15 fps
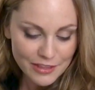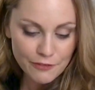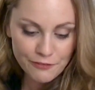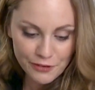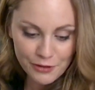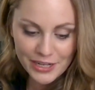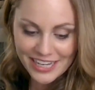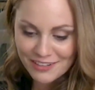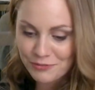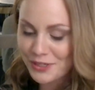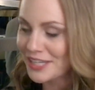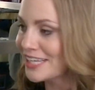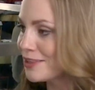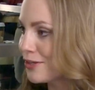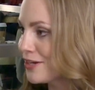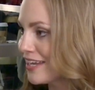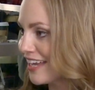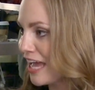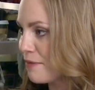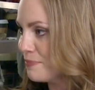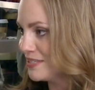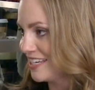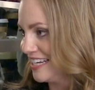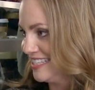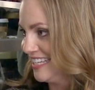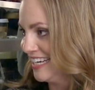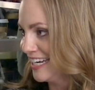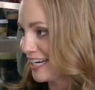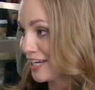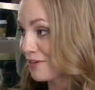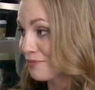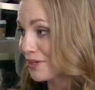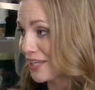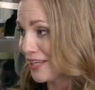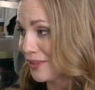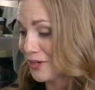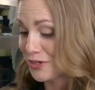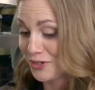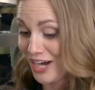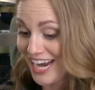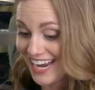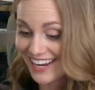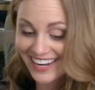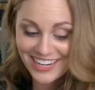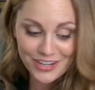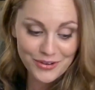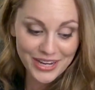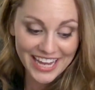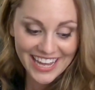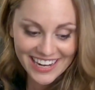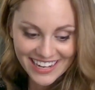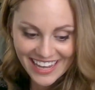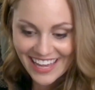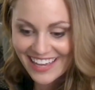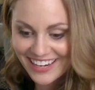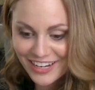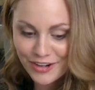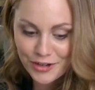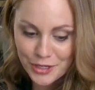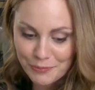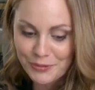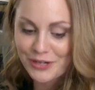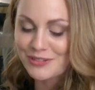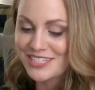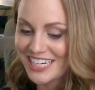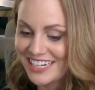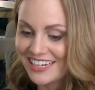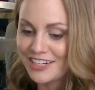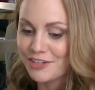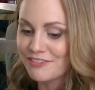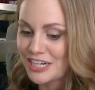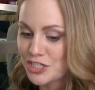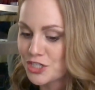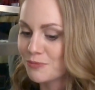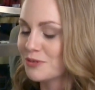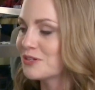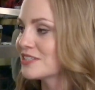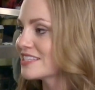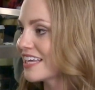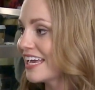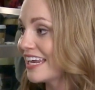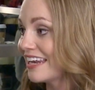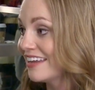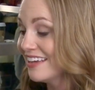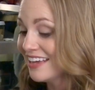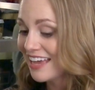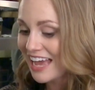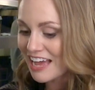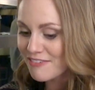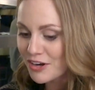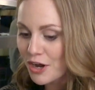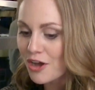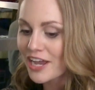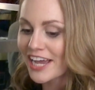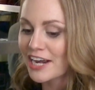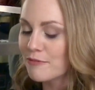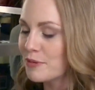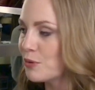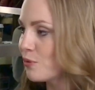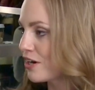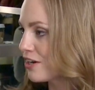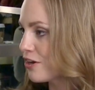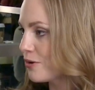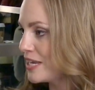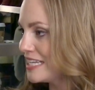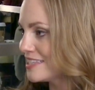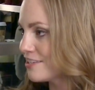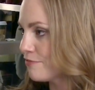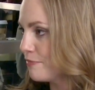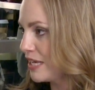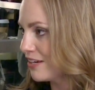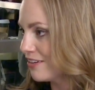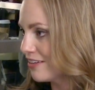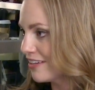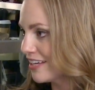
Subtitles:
the food can really look appetizing and it can really look great, and you can get your protein and your vegetables and have it all kind of be one cohesive meal.